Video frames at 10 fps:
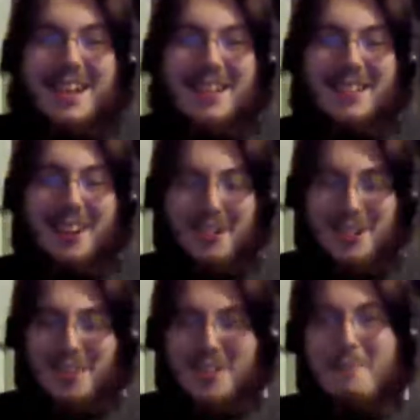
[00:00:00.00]
So
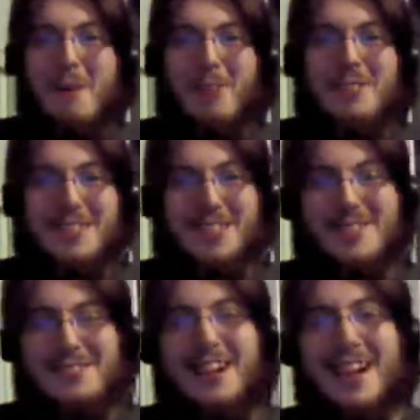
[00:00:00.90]
you're supposed
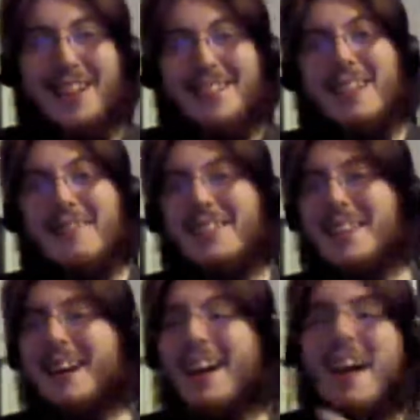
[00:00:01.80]
to accept
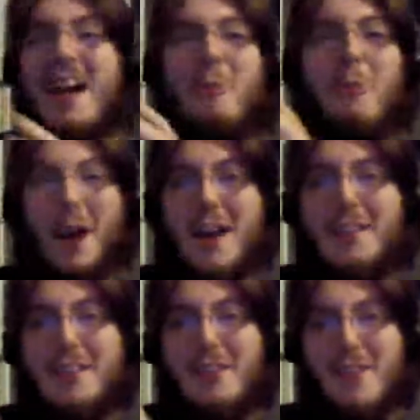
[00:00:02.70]
that
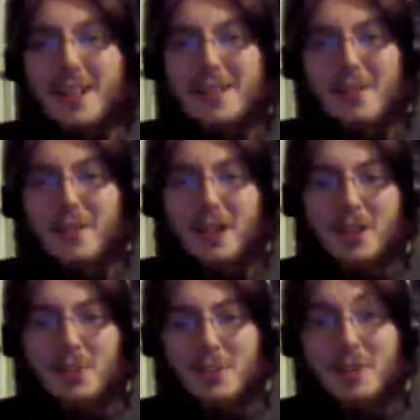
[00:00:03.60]
while the events of the
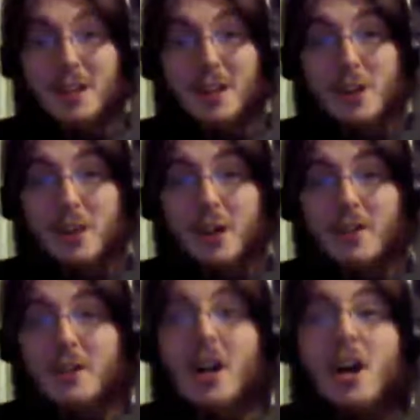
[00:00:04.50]
Fellowship of the Ring are going
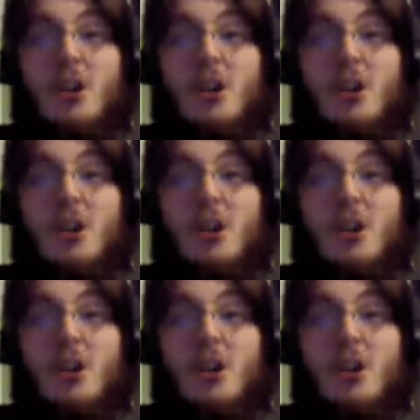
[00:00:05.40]
on,